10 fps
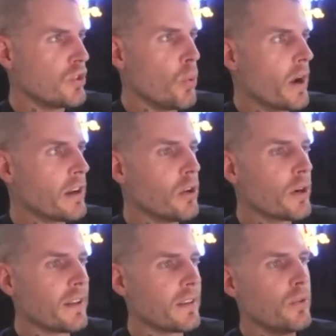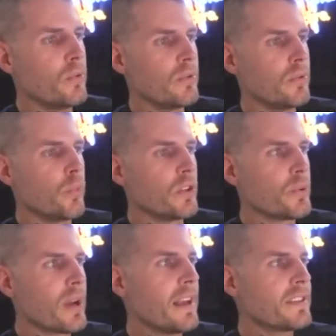You want to look at what
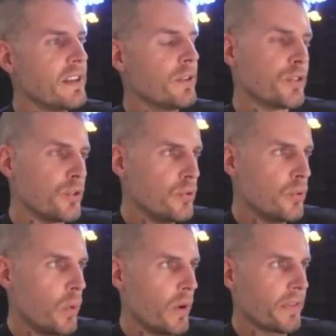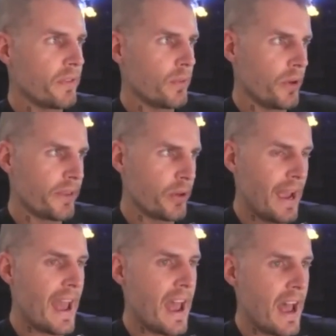you guys need to do with your
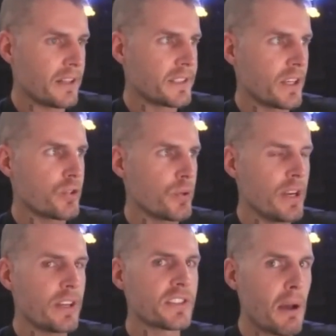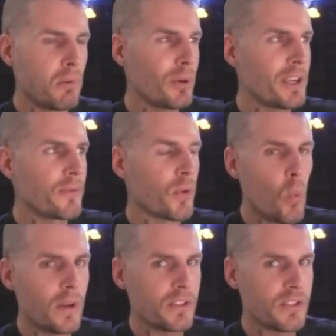ads is you need to stop looking for
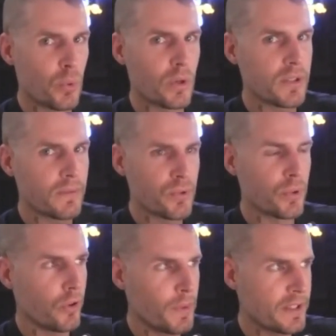one source of truth,